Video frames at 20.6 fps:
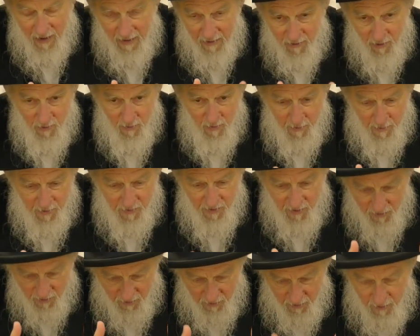I close my
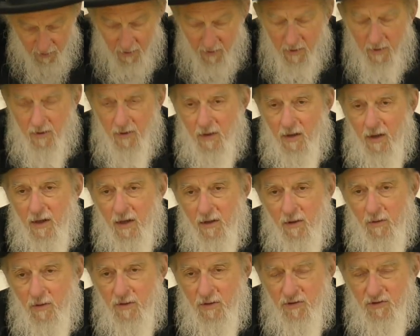business and I
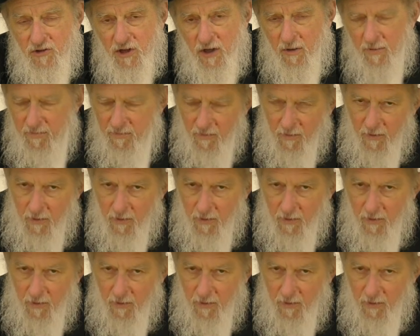go to the shiur.